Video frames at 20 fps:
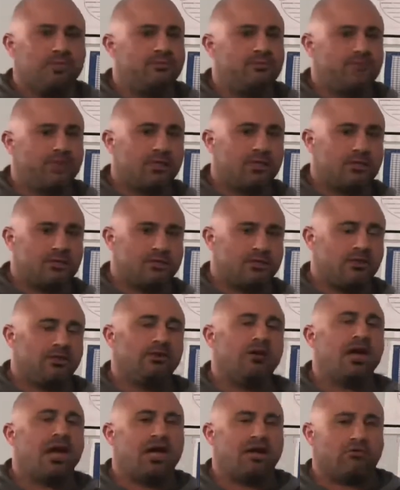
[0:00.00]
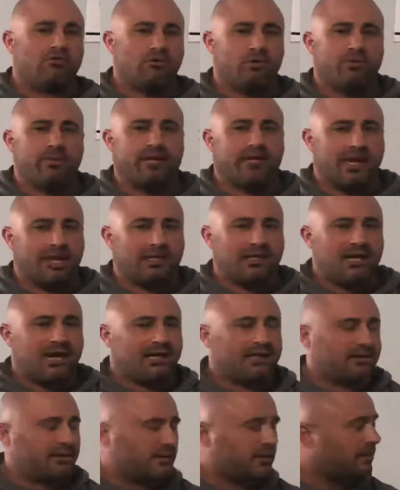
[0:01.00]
be considered anaerobic alactic.